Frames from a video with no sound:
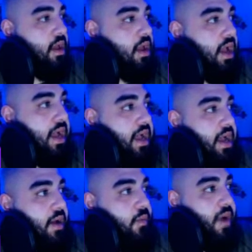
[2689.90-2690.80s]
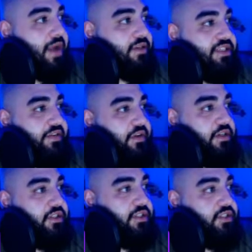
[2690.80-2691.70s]
Wide
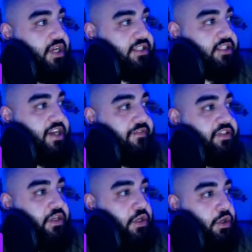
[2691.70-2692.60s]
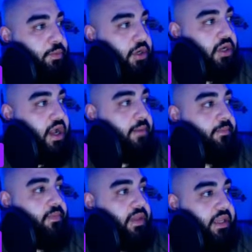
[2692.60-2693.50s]
receiver, Justin Jefferson, Cooper Kupp,
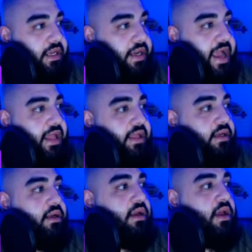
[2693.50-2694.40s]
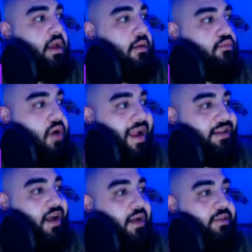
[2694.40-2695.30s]
Keenan Allen, Brian
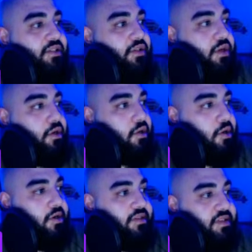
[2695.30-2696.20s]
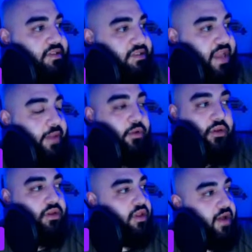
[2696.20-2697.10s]
Thomas, Curtis
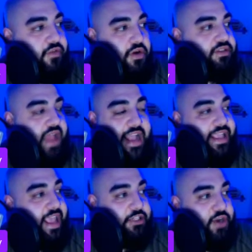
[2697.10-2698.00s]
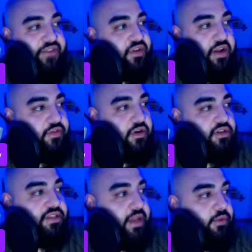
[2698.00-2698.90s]
Samuel. Love Curtis. I can't draft enough
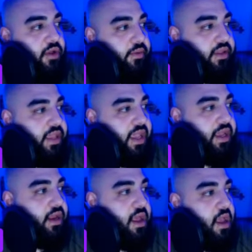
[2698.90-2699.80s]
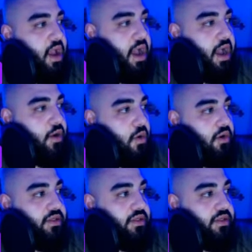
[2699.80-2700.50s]
Curtis Samuel. I really can't. Cortland